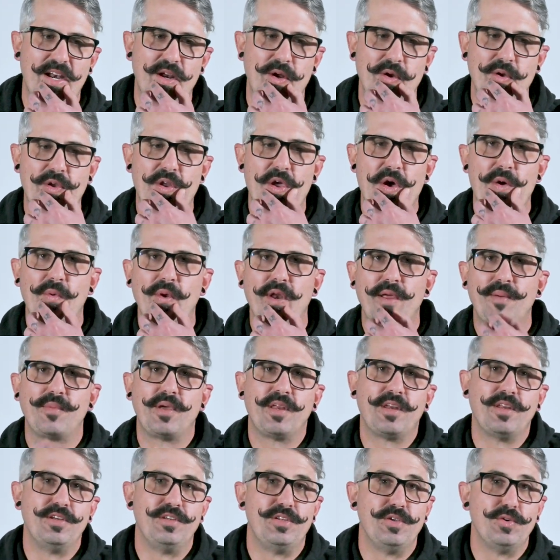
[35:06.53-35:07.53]
don't know what I'm
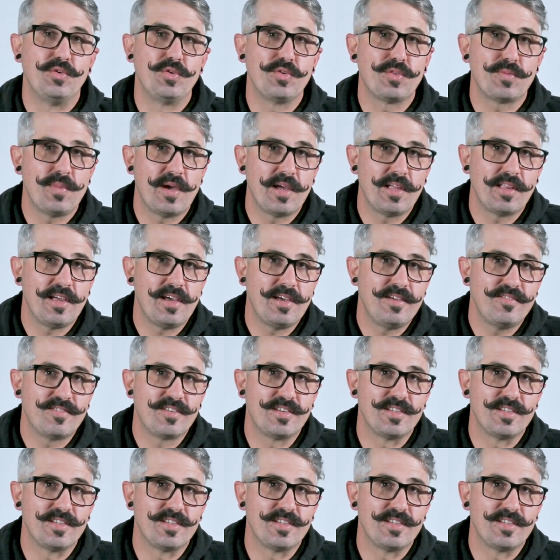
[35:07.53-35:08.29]
going to do with my life,